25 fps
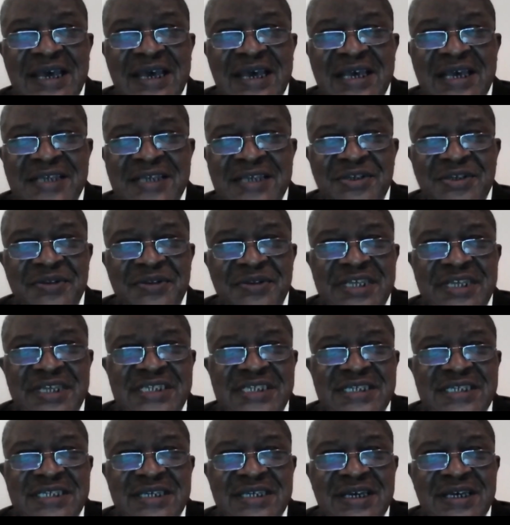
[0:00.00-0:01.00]
So
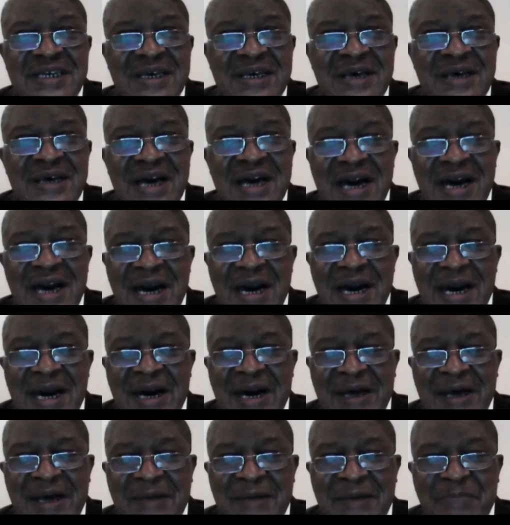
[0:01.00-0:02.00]
this
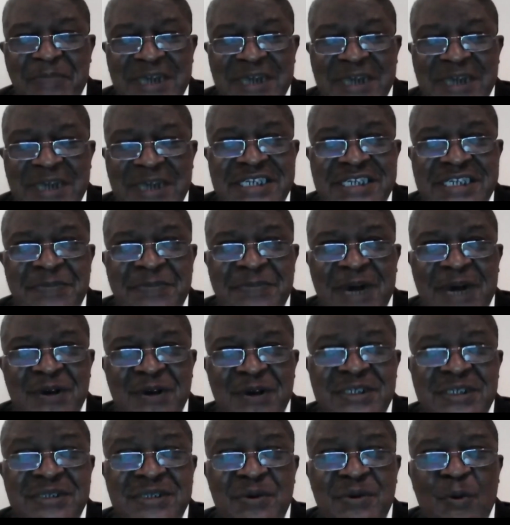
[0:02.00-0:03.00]
participant
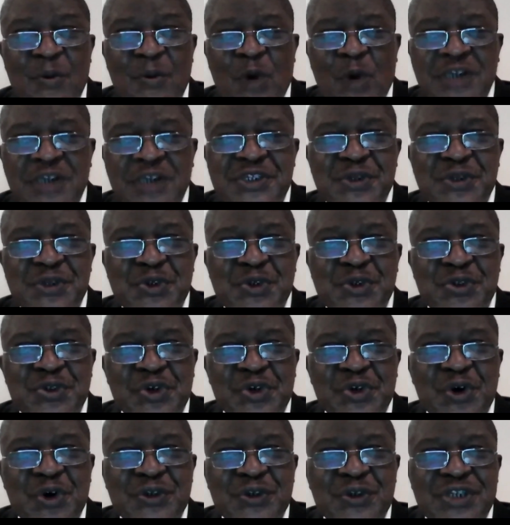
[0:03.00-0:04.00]
wants you to
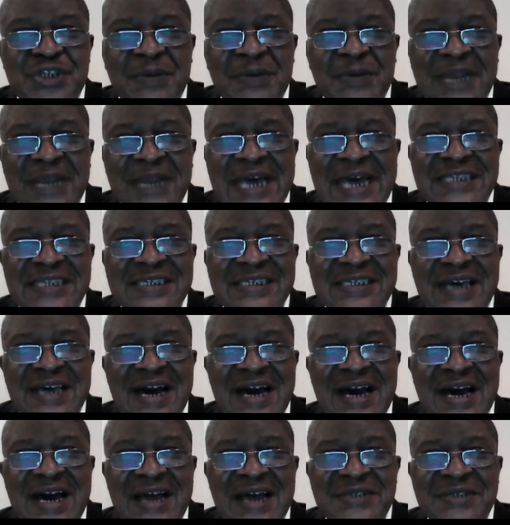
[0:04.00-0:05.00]
throw some light
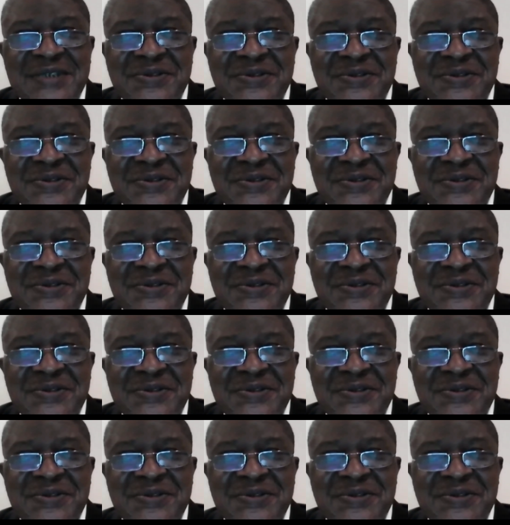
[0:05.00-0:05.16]
to